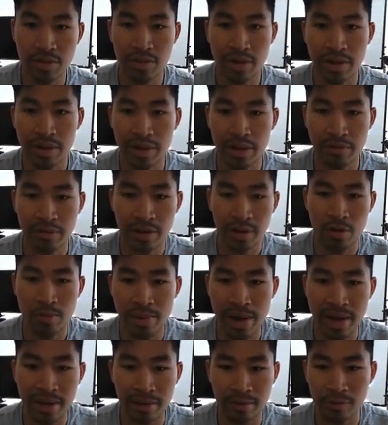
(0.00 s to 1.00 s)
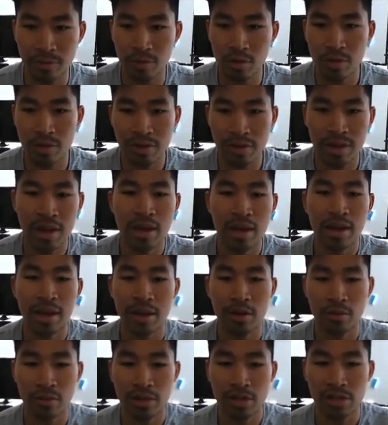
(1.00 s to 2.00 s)
right here if I go back and forth.
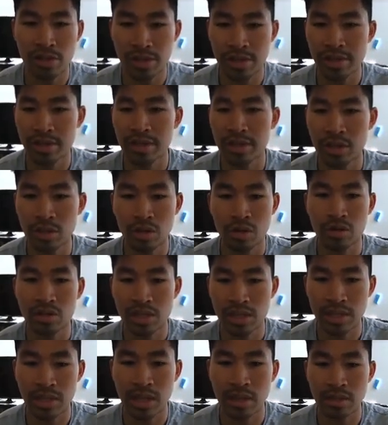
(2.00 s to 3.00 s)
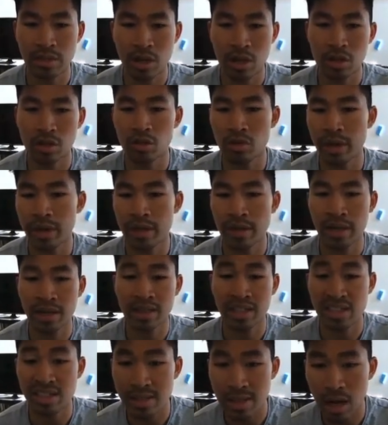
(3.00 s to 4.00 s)
Originally, it's got that dark gray, you got
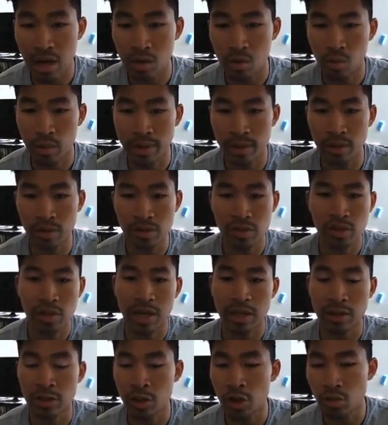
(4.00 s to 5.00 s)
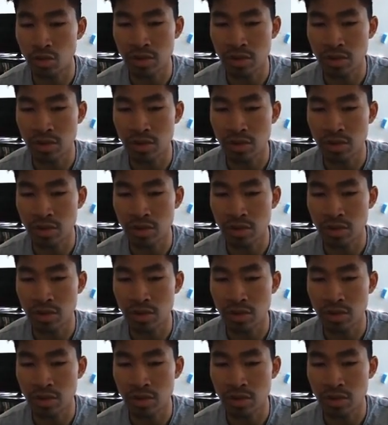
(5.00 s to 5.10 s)
the stock wheels, you got no